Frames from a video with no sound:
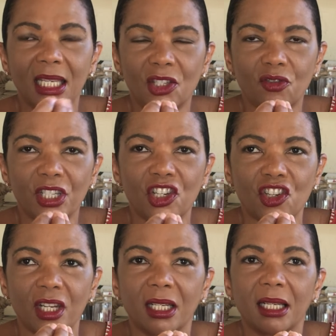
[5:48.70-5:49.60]

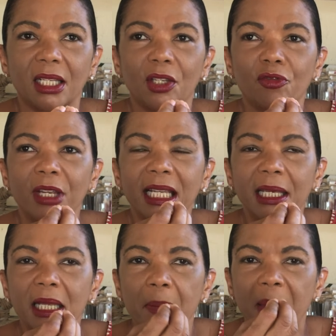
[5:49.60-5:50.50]
tradition. You really,
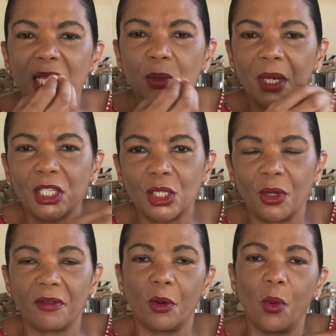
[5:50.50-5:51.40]
the best way to know
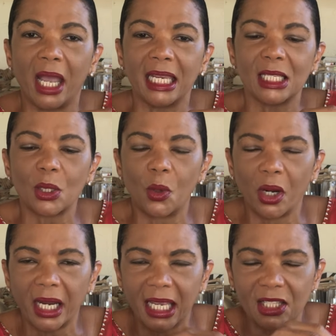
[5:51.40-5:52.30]
if a wine is
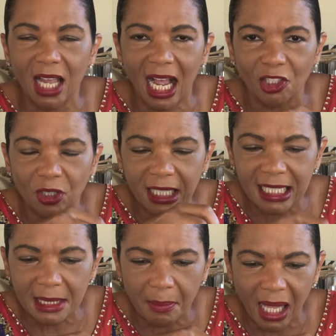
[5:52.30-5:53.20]
cork is to actually
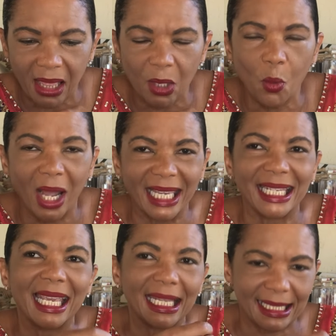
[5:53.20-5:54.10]
smell the wine
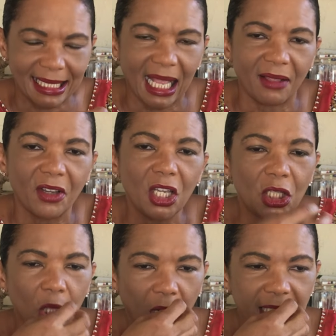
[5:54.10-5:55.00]
itself,
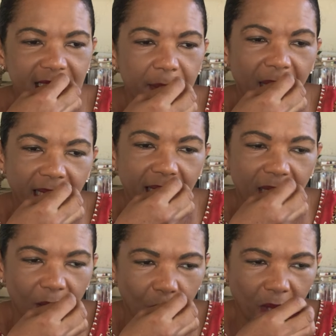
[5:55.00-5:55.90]
not smelling
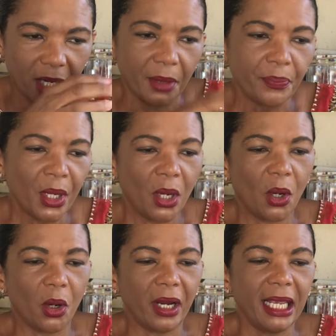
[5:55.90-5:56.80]
the cork.
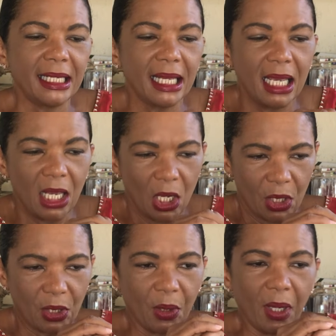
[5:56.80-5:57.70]
All right.
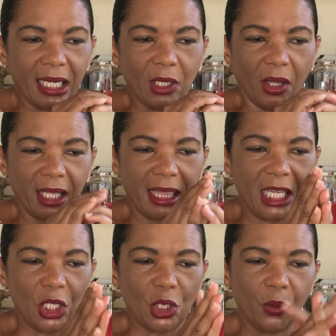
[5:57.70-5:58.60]
So another
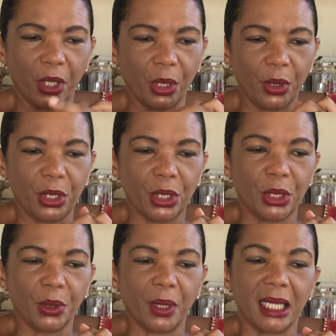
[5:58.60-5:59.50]
thing too we're going to
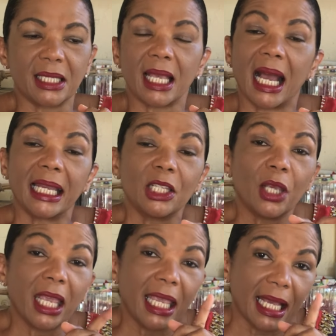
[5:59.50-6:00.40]
do is, and
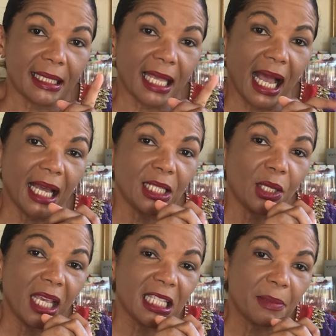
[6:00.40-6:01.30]
yes, and
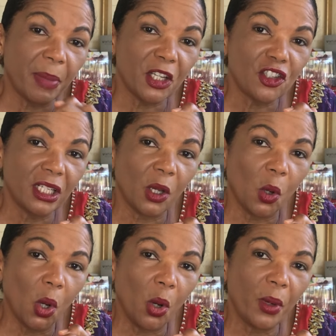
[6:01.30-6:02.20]
especially
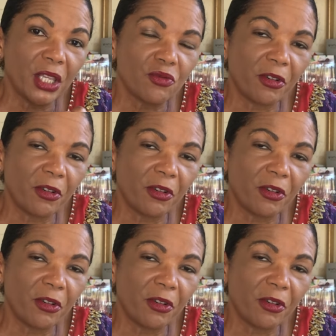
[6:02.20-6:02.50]
always